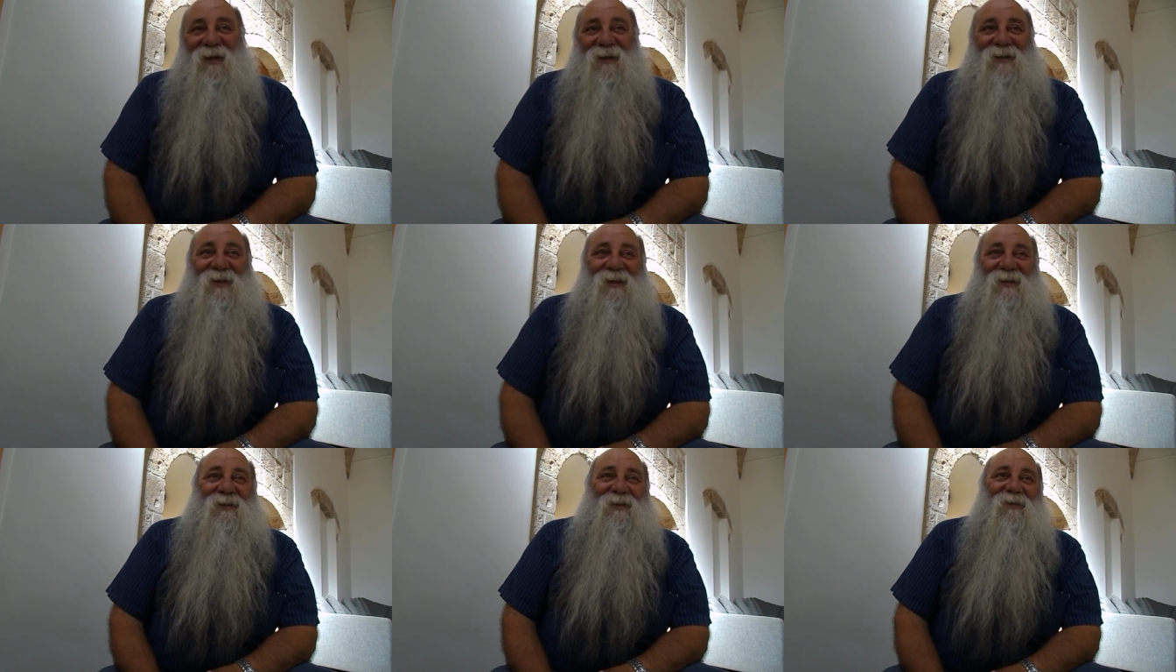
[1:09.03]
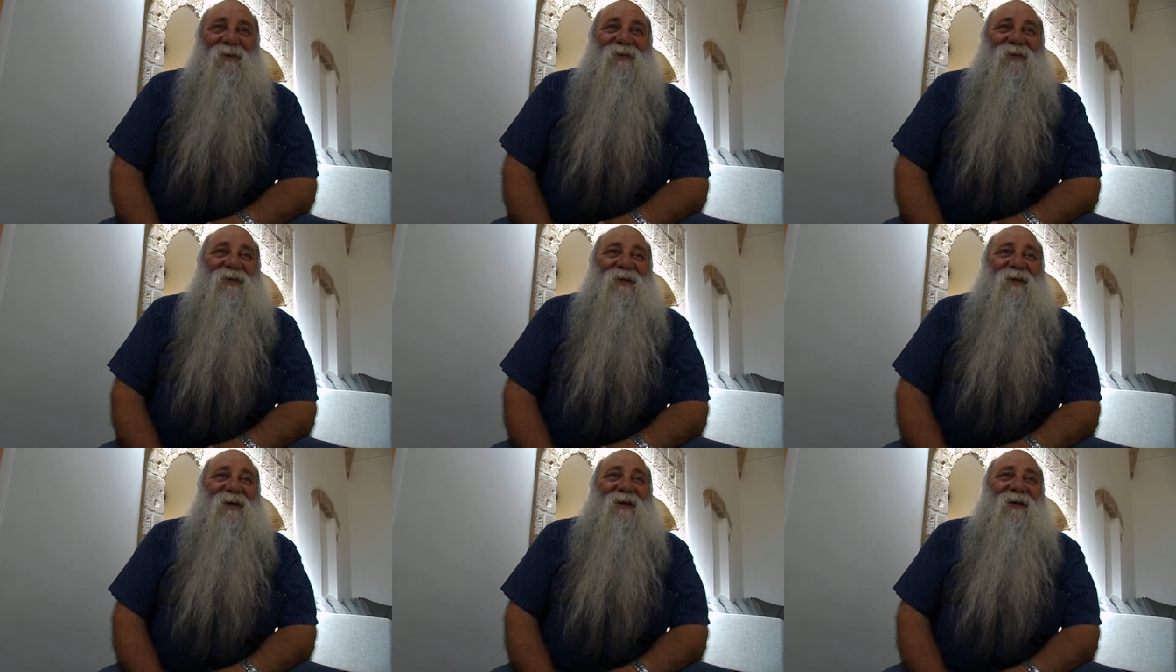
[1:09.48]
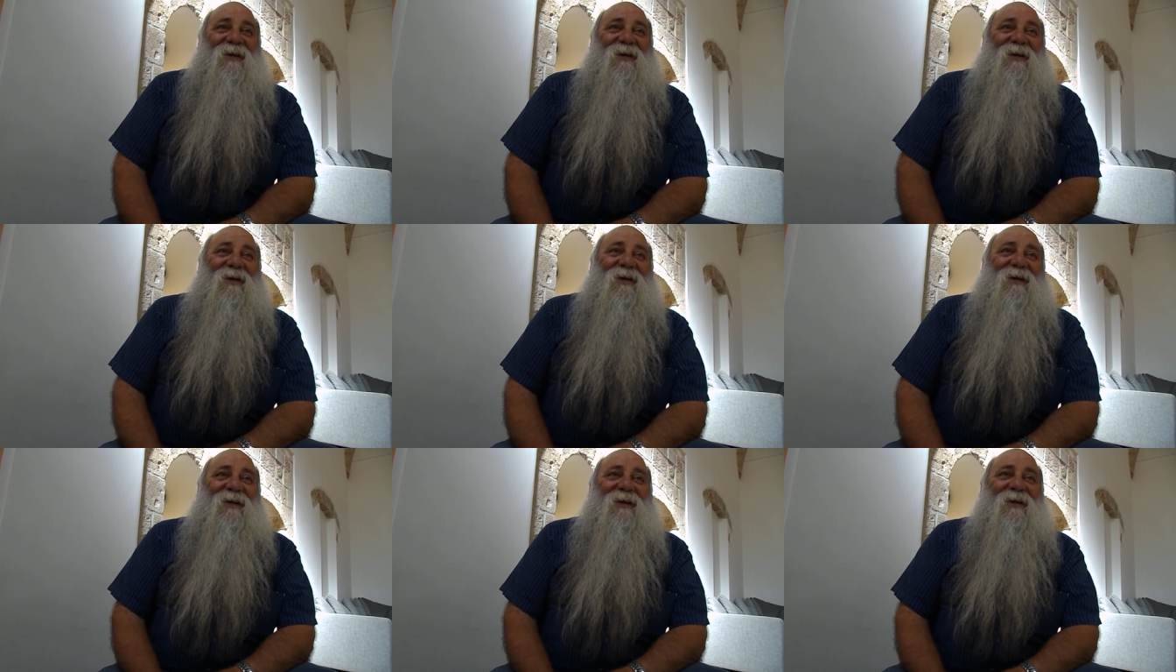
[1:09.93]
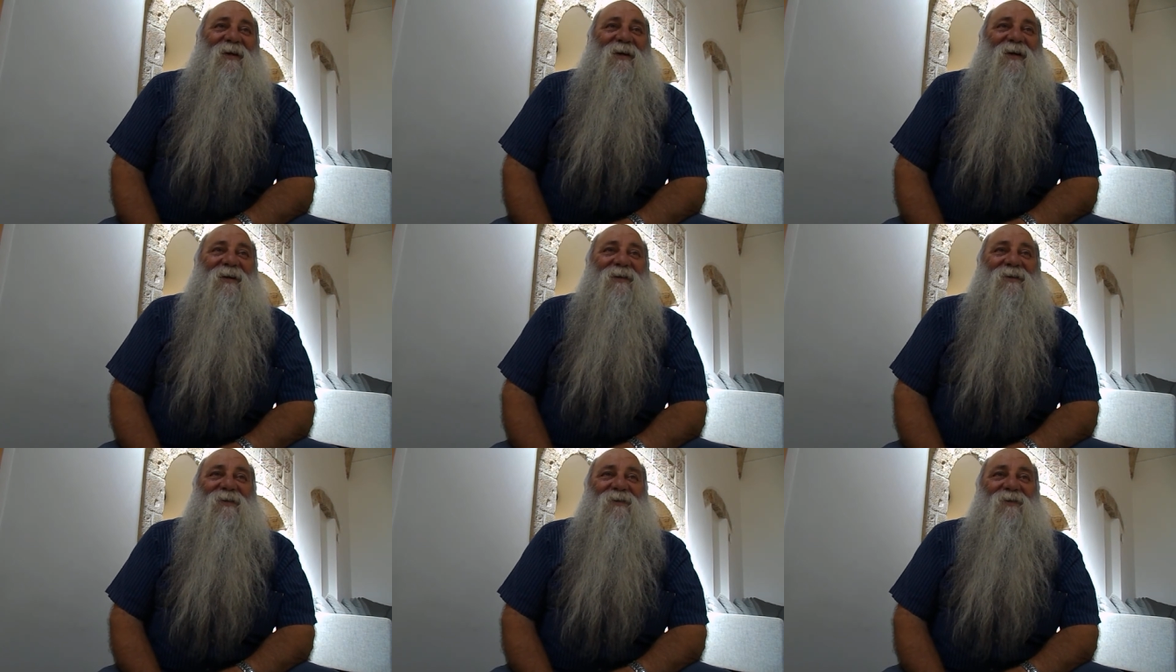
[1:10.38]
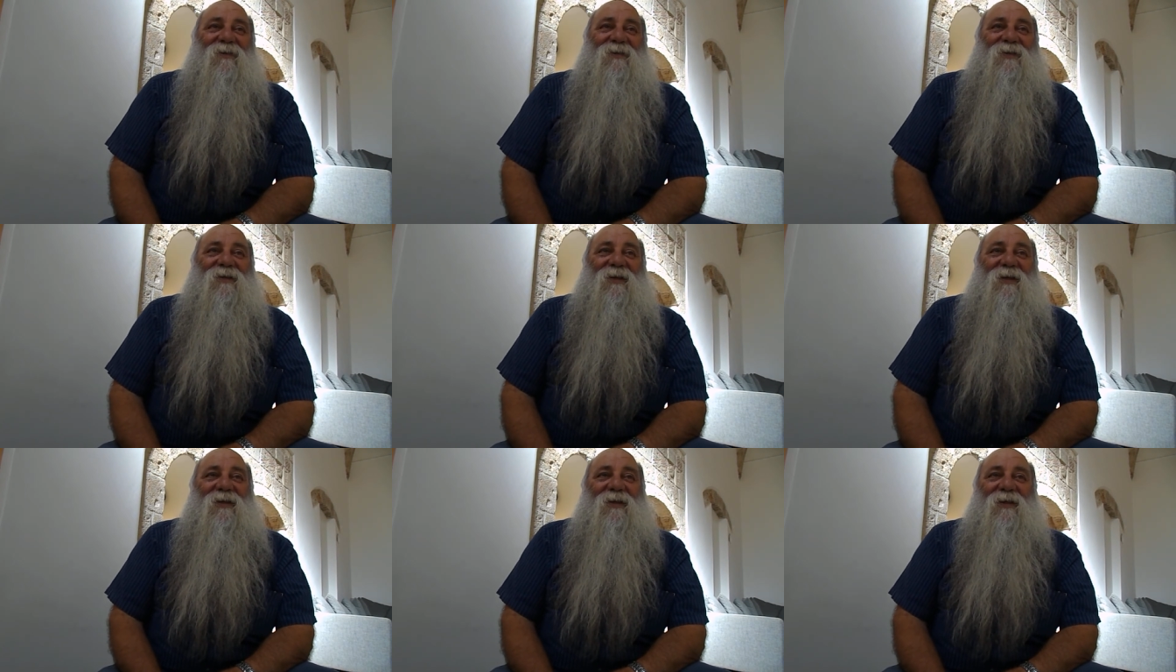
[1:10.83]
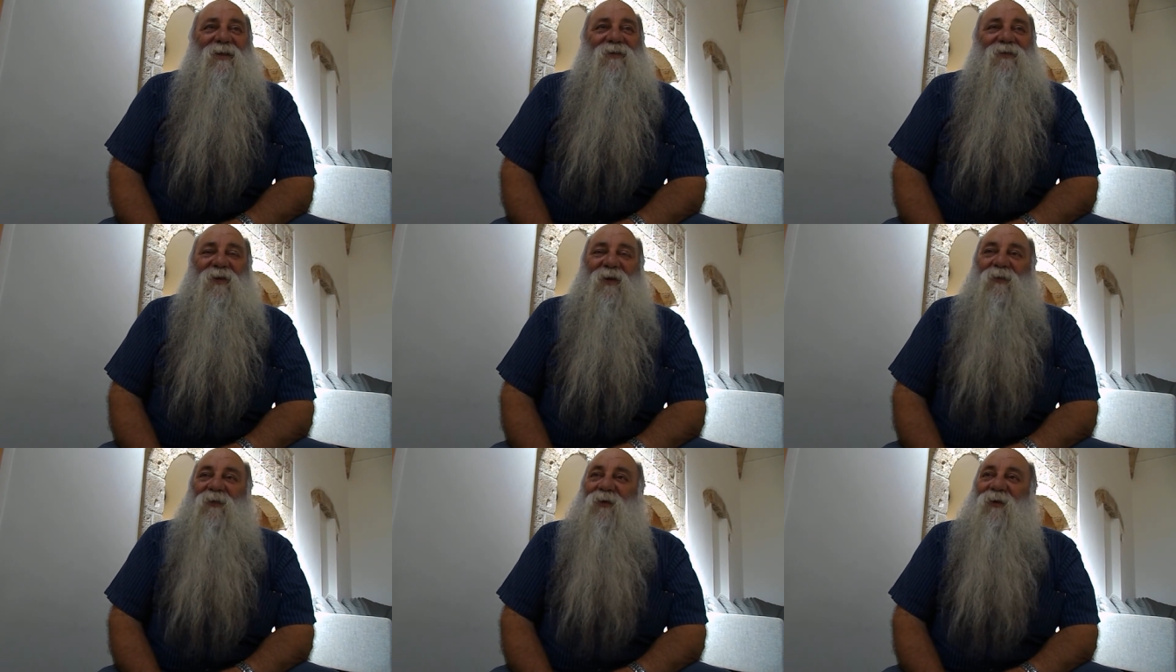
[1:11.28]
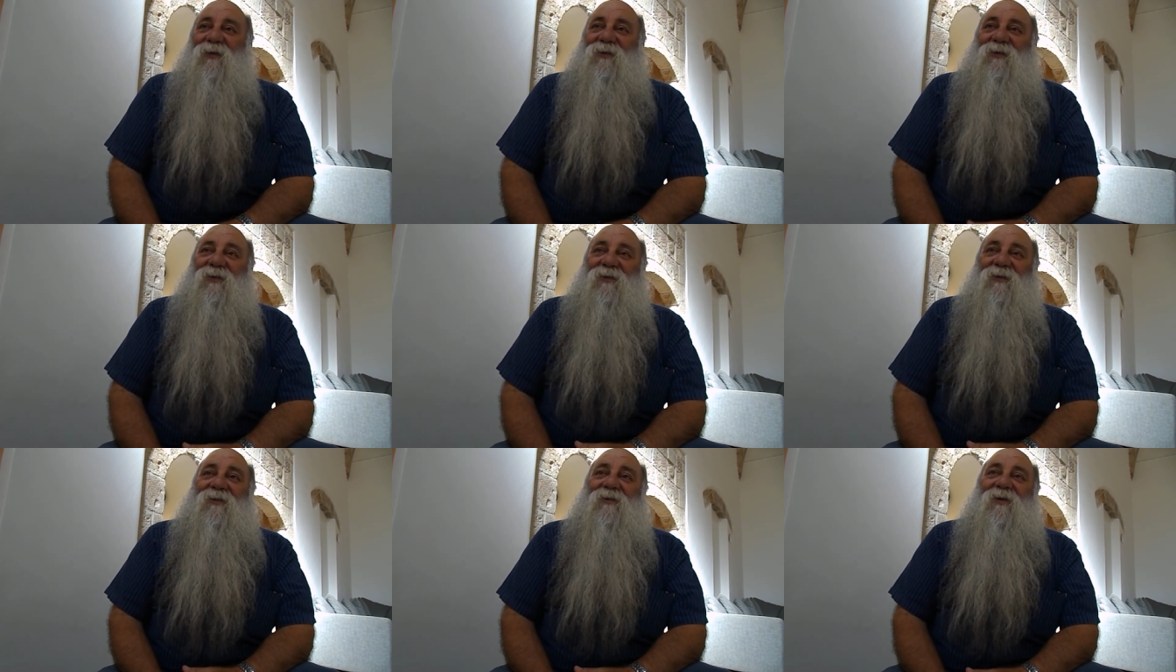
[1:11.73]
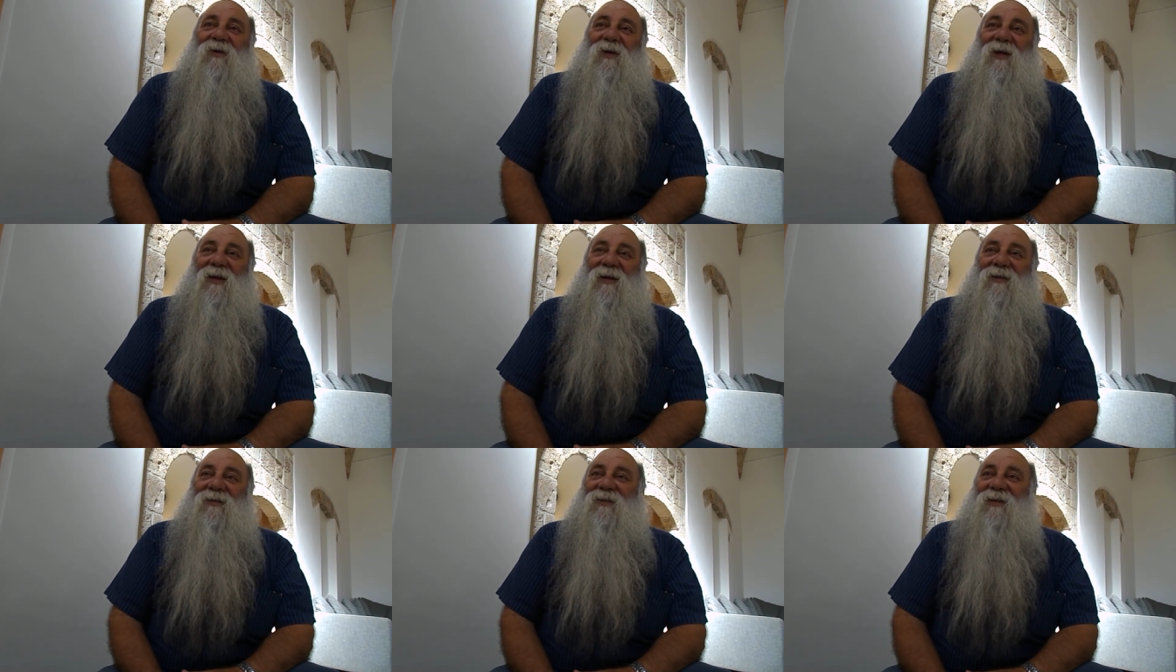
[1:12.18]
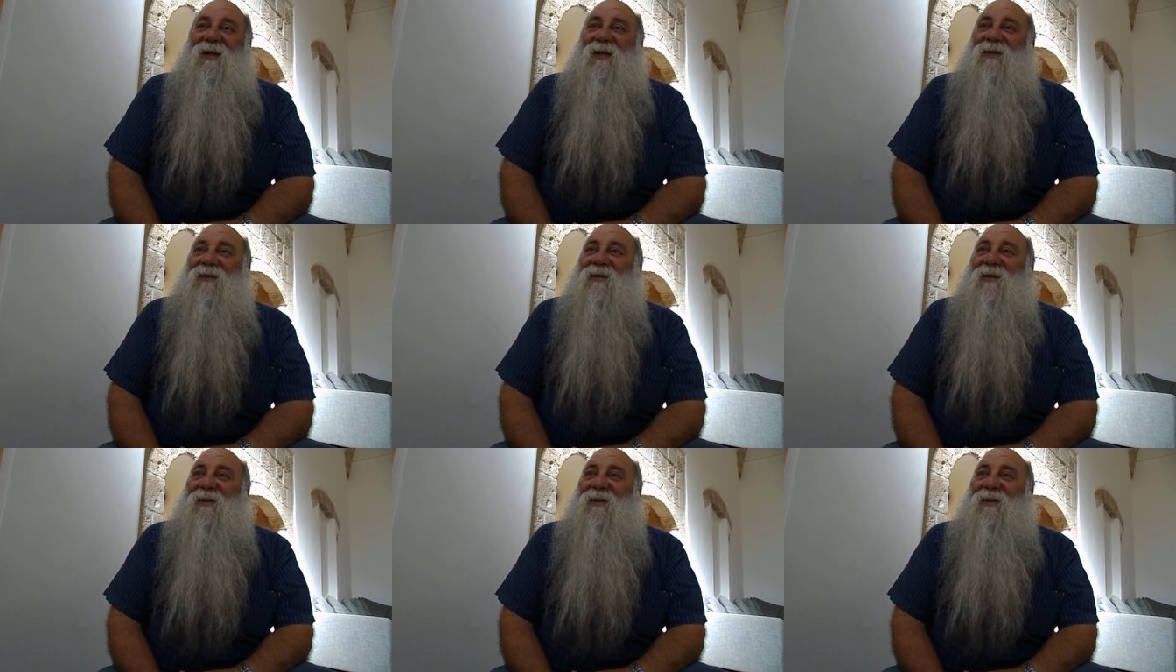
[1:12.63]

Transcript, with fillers: it is not. Uh, it's not in three words that you can understand.